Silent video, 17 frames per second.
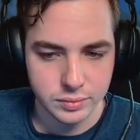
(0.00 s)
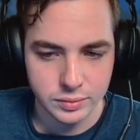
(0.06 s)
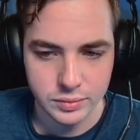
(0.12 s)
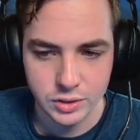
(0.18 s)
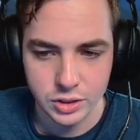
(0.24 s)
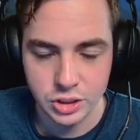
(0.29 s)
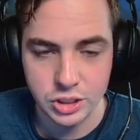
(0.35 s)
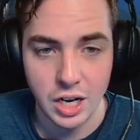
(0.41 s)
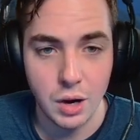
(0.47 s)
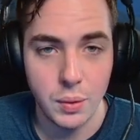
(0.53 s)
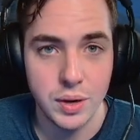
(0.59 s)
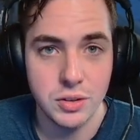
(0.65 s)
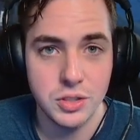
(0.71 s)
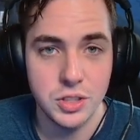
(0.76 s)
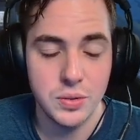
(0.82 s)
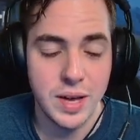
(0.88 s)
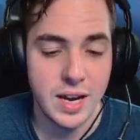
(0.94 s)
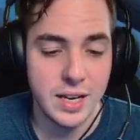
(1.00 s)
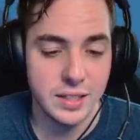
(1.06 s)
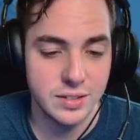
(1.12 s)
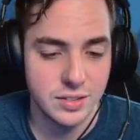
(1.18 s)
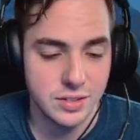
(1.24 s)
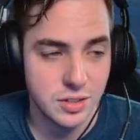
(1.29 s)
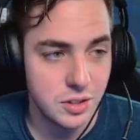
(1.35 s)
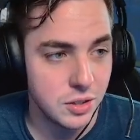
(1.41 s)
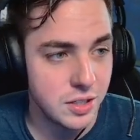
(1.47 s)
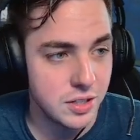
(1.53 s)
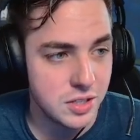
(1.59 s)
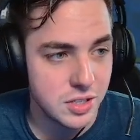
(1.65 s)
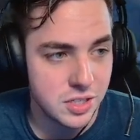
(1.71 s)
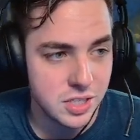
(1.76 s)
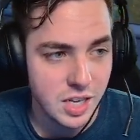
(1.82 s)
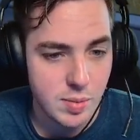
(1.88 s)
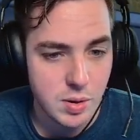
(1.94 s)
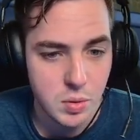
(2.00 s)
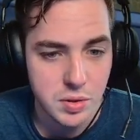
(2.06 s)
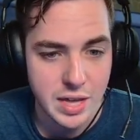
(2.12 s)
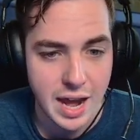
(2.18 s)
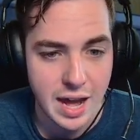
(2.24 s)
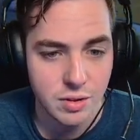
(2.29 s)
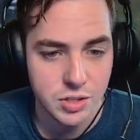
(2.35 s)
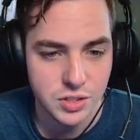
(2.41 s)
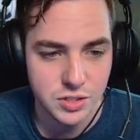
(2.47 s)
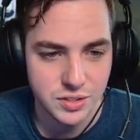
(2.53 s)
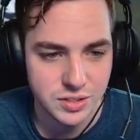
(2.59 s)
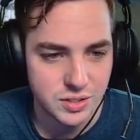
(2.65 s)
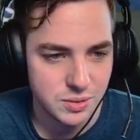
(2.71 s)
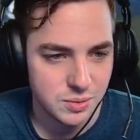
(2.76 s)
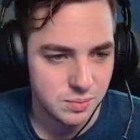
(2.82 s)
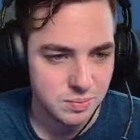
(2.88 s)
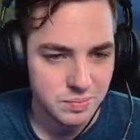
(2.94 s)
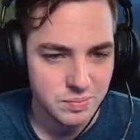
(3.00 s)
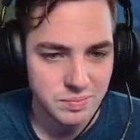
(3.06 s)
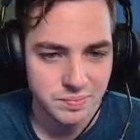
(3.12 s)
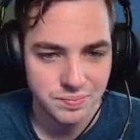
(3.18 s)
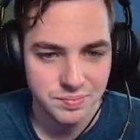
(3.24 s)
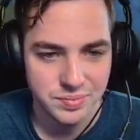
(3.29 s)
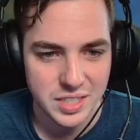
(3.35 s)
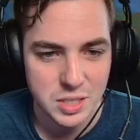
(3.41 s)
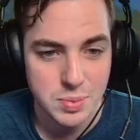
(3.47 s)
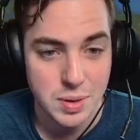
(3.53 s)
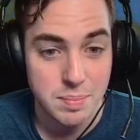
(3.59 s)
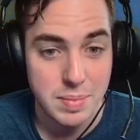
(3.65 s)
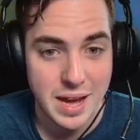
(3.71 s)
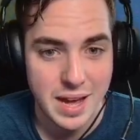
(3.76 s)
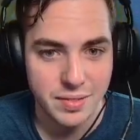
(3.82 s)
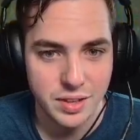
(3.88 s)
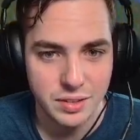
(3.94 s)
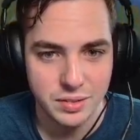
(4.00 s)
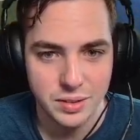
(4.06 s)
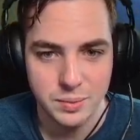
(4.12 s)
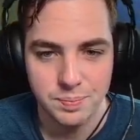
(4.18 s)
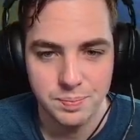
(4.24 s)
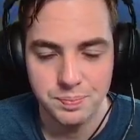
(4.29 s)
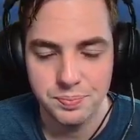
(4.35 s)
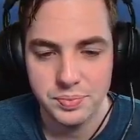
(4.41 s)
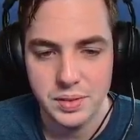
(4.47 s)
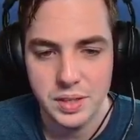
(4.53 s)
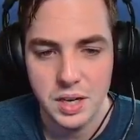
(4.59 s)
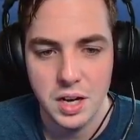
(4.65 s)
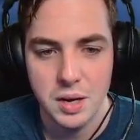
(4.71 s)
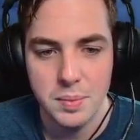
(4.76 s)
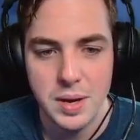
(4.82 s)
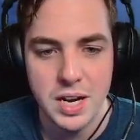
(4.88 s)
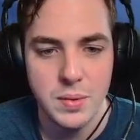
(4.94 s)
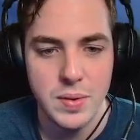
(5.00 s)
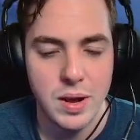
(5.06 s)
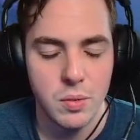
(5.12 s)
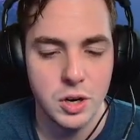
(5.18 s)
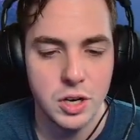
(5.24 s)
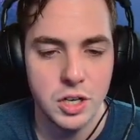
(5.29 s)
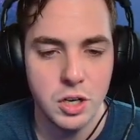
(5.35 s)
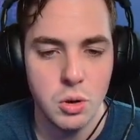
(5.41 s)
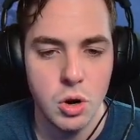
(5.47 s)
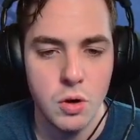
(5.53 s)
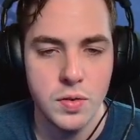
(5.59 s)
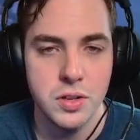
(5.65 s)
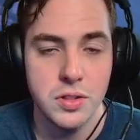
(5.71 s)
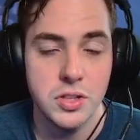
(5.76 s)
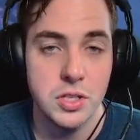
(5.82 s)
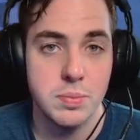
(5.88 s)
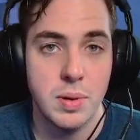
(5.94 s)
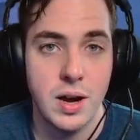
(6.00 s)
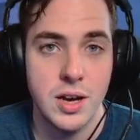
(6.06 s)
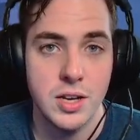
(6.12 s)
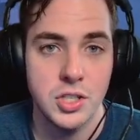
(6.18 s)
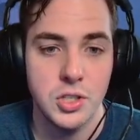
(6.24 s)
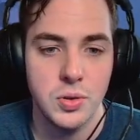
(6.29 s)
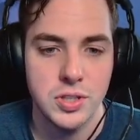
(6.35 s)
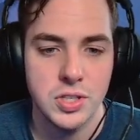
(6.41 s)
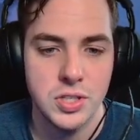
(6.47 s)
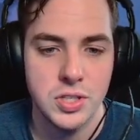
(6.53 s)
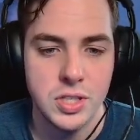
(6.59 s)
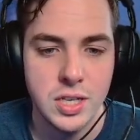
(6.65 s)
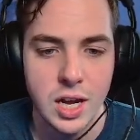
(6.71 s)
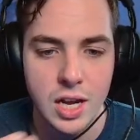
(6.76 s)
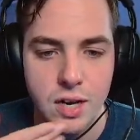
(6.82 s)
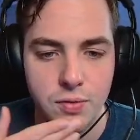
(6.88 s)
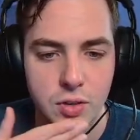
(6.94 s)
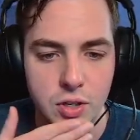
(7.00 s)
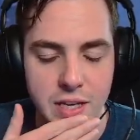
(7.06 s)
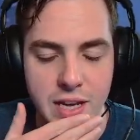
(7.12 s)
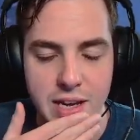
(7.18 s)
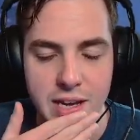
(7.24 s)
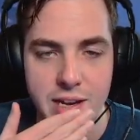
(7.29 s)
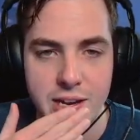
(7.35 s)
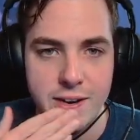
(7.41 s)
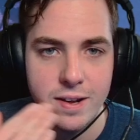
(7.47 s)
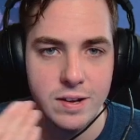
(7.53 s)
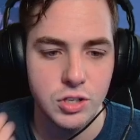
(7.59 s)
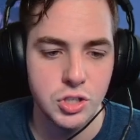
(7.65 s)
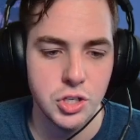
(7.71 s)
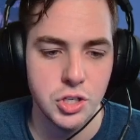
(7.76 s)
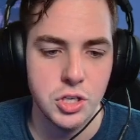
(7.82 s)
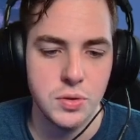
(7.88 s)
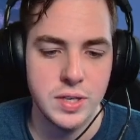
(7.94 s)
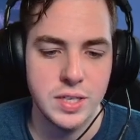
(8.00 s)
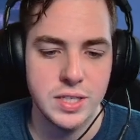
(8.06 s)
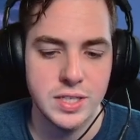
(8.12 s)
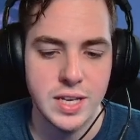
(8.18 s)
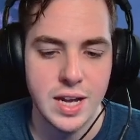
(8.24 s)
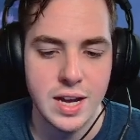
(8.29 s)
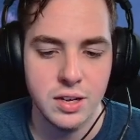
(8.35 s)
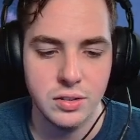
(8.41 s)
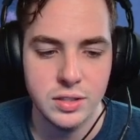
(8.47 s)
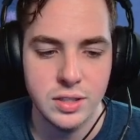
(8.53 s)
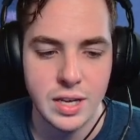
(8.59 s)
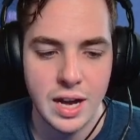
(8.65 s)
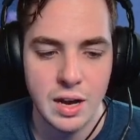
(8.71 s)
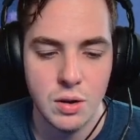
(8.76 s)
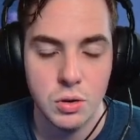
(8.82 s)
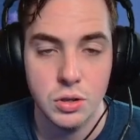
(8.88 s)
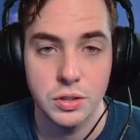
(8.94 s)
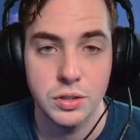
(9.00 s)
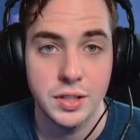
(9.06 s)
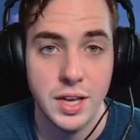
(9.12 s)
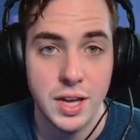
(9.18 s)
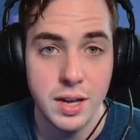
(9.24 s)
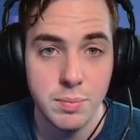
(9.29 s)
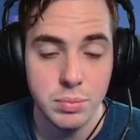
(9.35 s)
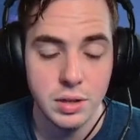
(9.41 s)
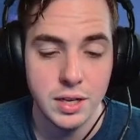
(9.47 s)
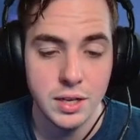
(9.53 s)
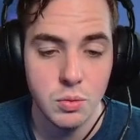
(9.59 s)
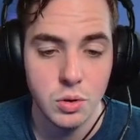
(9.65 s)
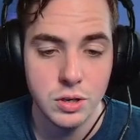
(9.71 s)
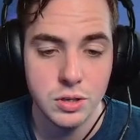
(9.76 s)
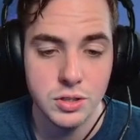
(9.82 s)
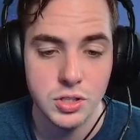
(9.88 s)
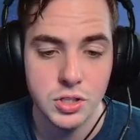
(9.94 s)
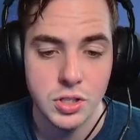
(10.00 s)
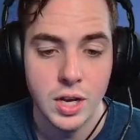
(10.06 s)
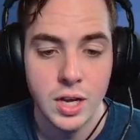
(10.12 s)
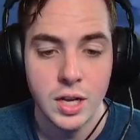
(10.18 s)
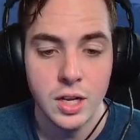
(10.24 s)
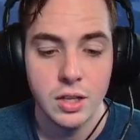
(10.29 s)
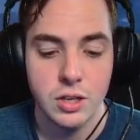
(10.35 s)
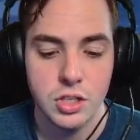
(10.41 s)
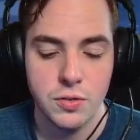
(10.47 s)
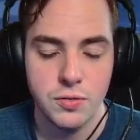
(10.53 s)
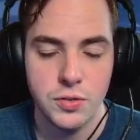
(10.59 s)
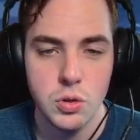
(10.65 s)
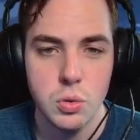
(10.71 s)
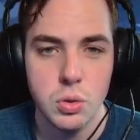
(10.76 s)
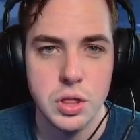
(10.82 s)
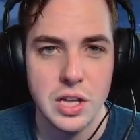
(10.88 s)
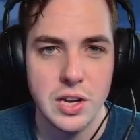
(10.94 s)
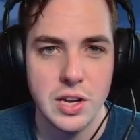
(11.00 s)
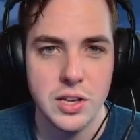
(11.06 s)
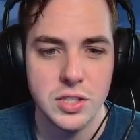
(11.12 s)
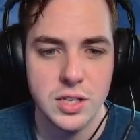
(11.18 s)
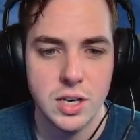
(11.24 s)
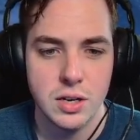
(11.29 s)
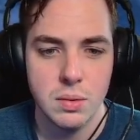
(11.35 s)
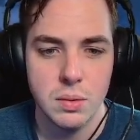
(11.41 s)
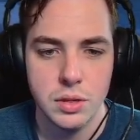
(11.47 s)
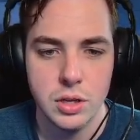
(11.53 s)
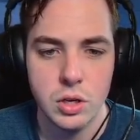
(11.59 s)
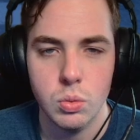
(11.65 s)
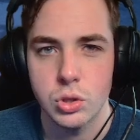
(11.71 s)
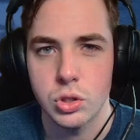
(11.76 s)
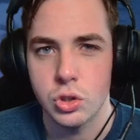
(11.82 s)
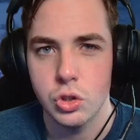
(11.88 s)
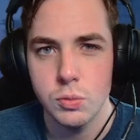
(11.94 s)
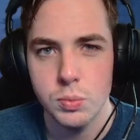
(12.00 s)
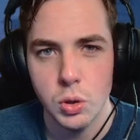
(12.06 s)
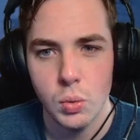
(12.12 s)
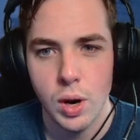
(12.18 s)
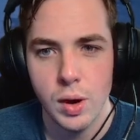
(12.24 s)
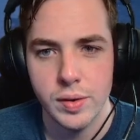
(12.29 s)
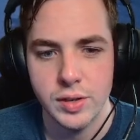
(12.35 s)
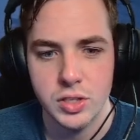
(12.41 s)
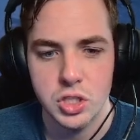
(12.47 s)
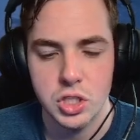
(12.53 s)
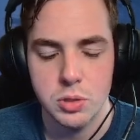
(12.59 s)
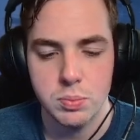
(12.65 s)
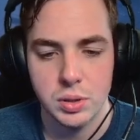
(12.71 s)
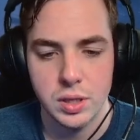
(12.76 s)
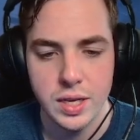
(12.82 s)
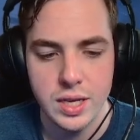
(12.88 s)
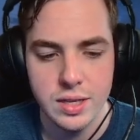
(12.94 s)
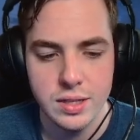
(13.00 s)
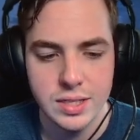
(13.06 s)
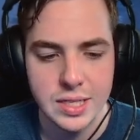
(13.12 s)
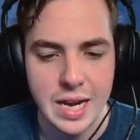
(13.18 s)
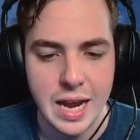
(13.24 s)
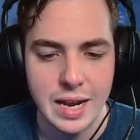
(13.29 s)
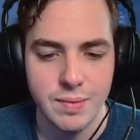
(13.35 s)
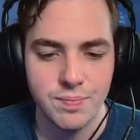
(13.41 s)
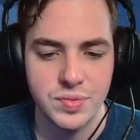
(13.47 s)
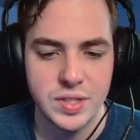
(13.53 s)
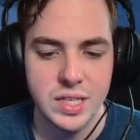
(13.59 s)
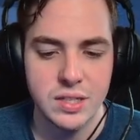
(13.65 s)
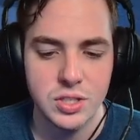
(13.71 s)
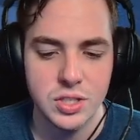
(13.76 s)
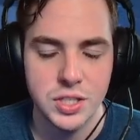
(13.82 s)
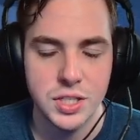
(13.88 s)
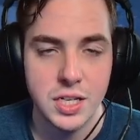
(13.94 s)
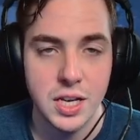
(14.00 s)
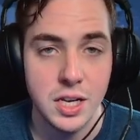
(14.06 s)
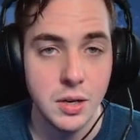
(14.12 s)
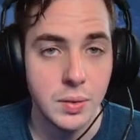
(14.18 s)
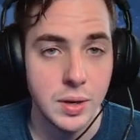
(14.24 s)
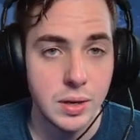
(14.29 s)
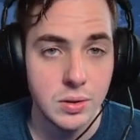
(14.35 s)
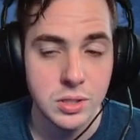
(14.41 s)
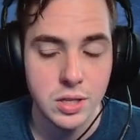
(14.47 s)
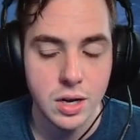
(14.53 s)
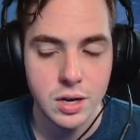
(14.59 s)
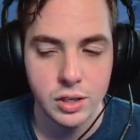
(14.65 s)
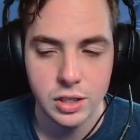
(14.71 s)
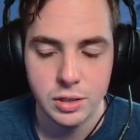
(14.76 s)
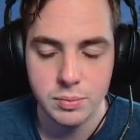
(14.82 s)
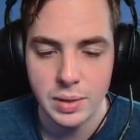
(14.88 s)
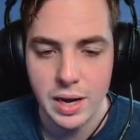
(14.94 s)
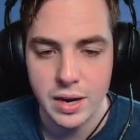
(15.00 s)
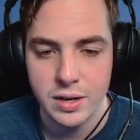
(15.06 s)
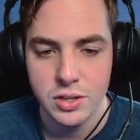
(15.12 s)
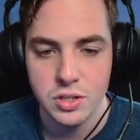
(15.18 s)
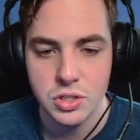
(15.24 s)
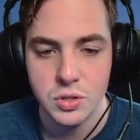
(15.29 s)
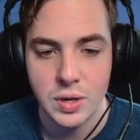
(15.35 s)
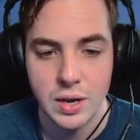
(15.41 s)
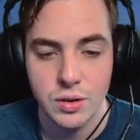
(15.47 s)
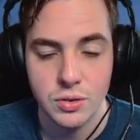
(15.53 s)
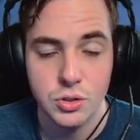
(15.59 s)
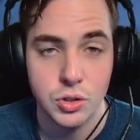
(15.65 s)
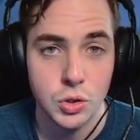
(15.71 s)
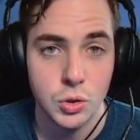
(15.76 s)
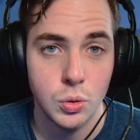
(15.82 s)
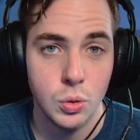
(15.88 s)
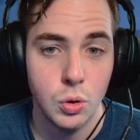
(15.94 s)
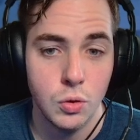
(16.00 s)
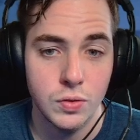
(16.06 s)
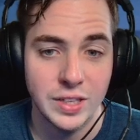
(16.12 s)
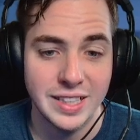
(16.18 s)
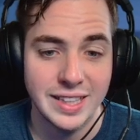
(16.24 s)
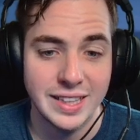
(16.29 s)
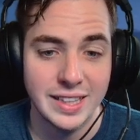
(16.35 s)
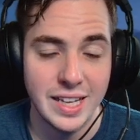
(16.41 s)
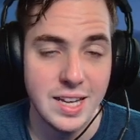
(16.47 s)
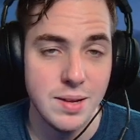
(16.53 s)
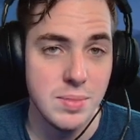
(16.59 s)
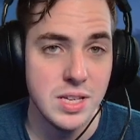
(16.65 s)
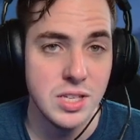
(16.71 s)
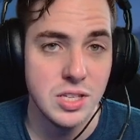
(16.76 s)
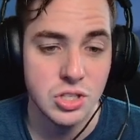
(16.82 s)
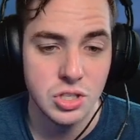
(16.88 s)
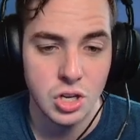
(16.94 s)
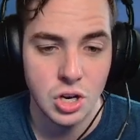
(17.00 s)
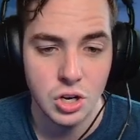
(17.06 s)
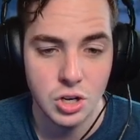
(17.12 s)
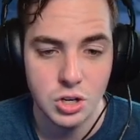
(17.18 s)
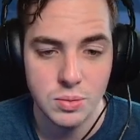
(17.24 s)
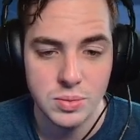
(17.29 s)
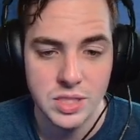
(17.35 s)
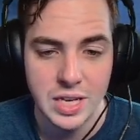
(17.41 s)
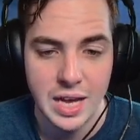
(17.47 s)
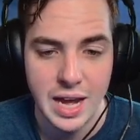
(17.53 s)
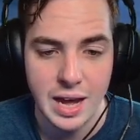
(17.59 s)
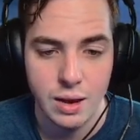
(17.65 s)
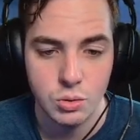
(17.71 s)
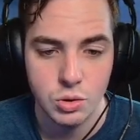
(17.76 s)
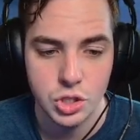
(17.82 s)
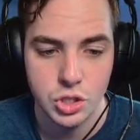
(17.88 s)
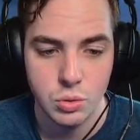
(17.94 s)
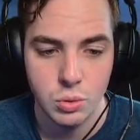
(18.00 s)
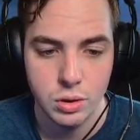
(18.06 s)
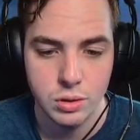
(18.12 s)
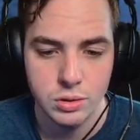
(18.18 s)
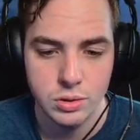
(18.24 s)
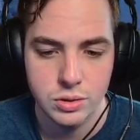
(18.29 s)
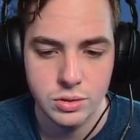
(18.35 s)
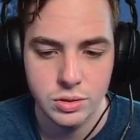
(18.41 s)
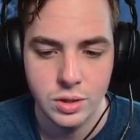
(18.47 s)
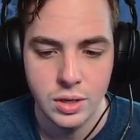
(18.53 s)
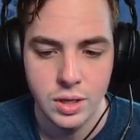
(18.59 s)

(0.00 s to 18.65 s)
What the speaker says: Sorry, we don't do edits, so you get to see me with allergies. It's been bad lately. Anyway, we're going to go over to this boss. You'll get to see kind of her kit, and I'll show you exactly how her gameplay works. There's a few things that I don't think were super well explained, and I didn't see anyone else talking about it, so I'll just go over layman's terms how she works.